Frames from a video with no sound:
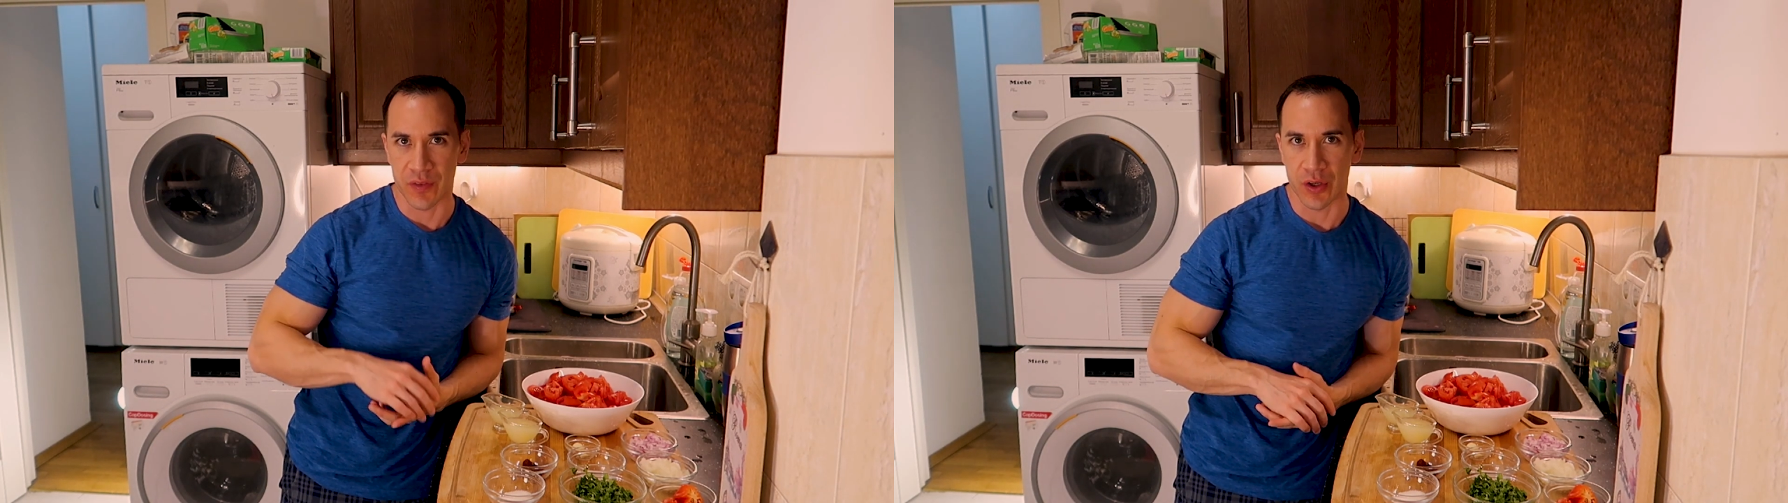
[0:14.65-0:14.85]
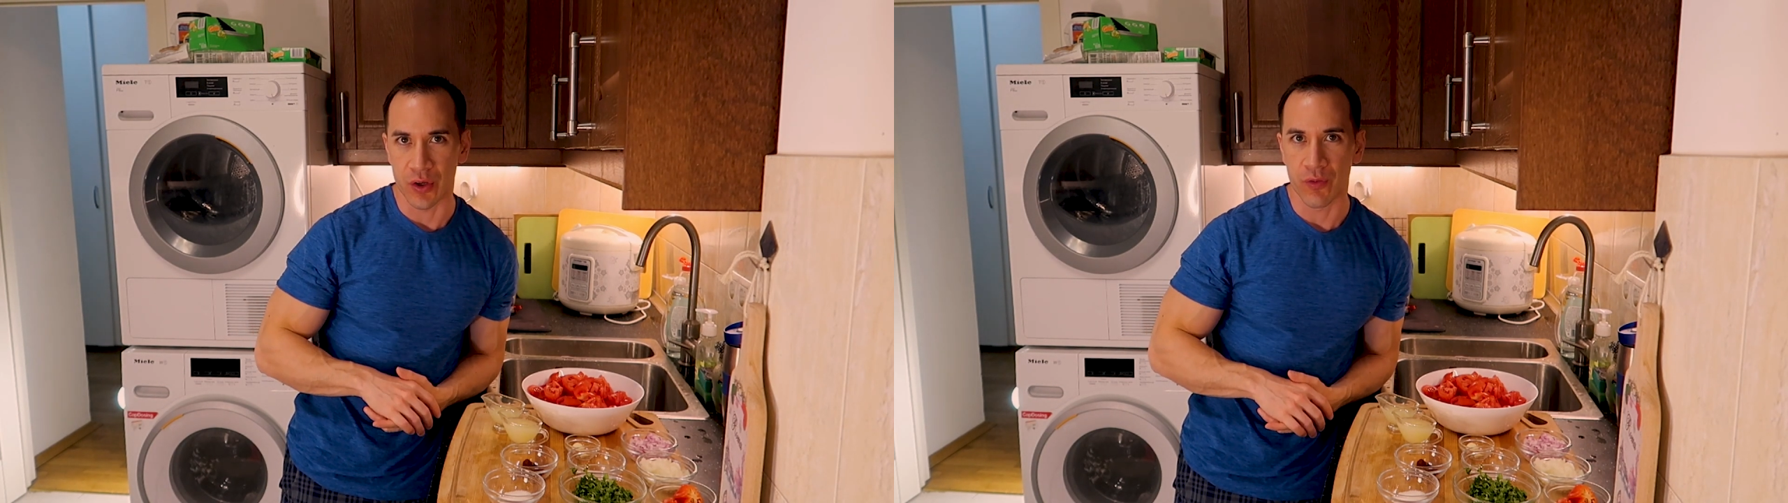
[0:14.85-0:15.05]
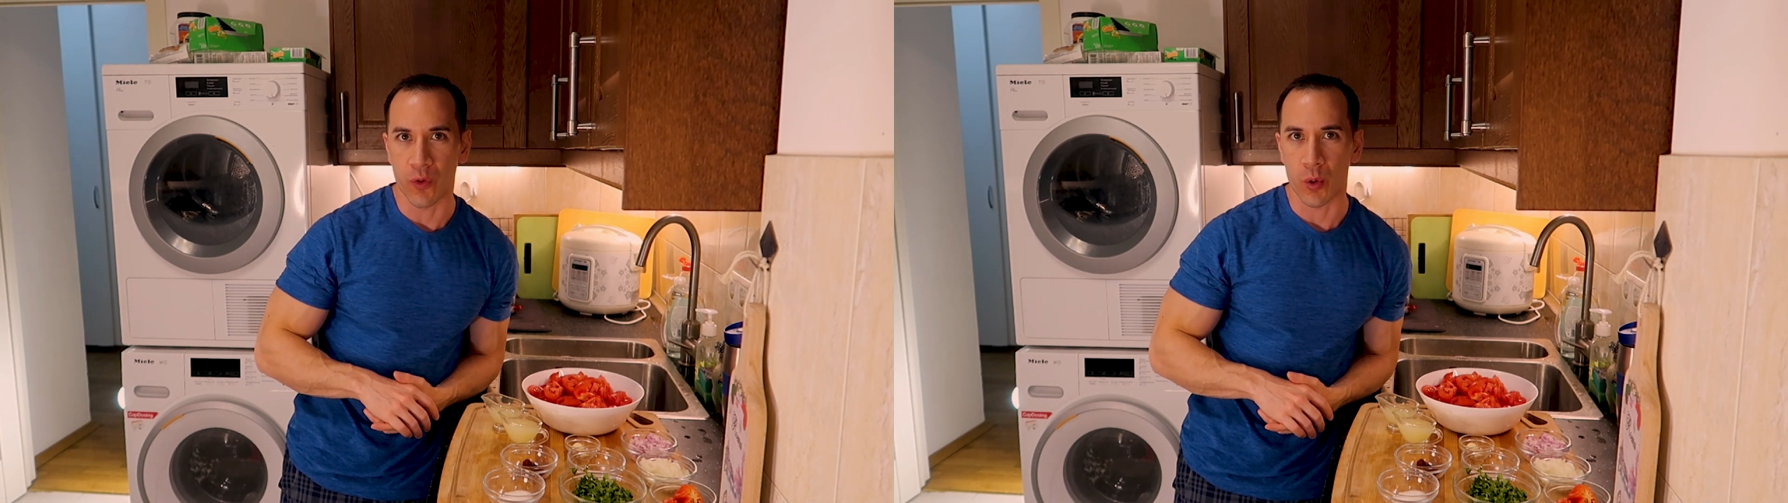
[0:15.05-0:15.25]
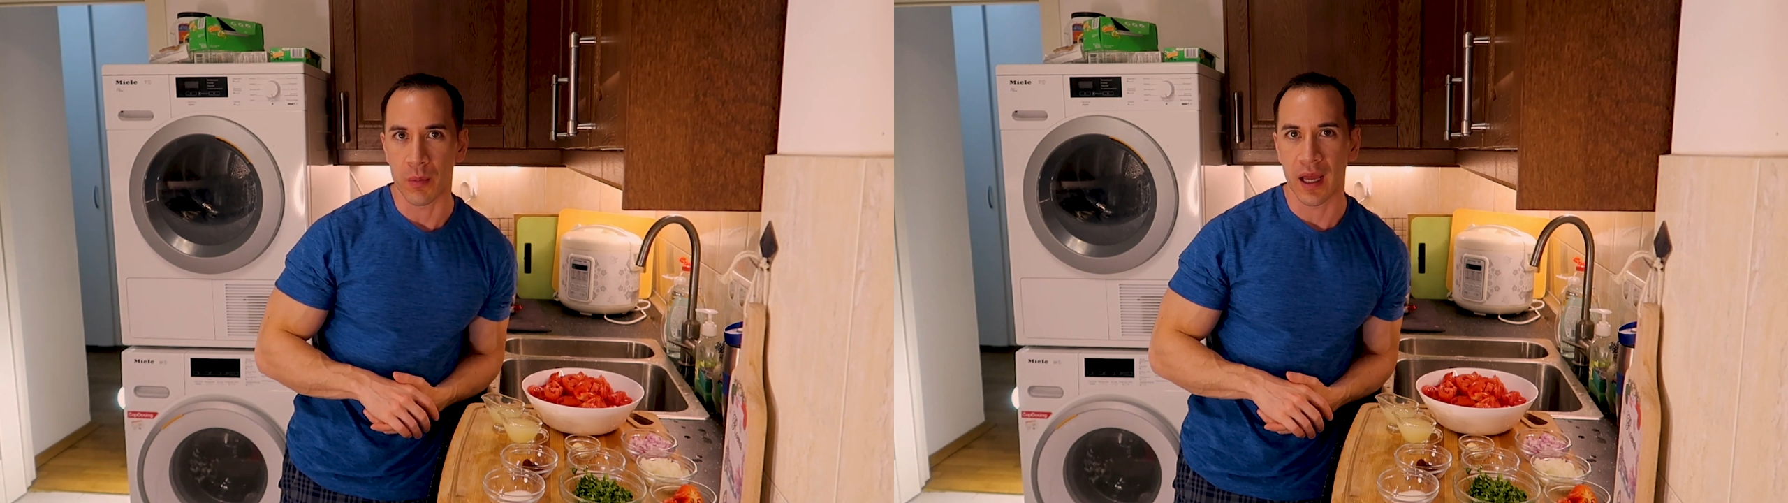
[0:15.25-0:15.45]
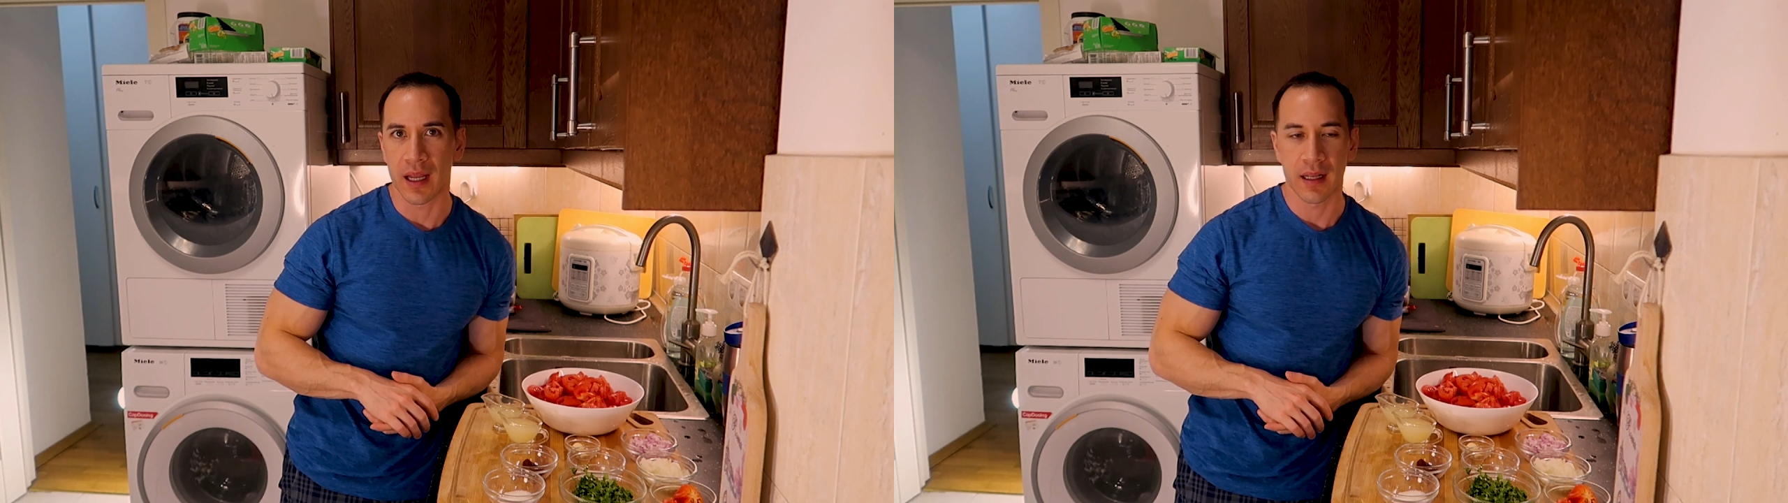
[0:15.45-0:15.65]
video
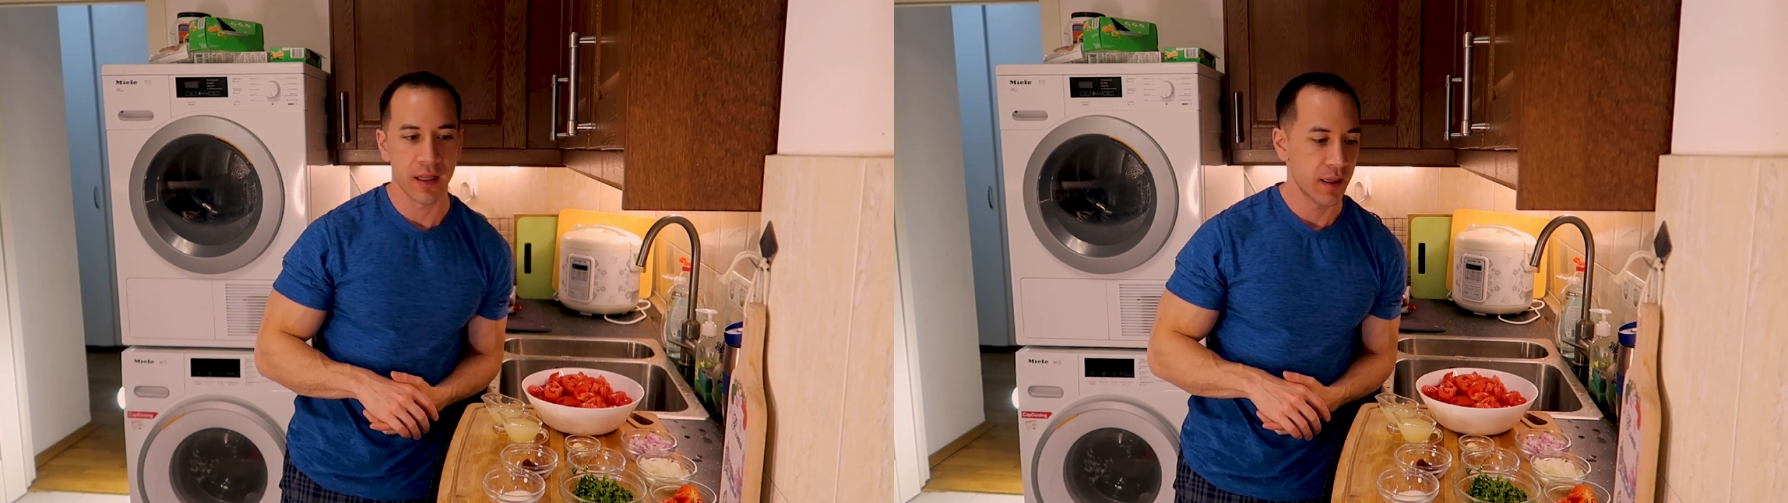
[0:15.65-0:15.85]
format.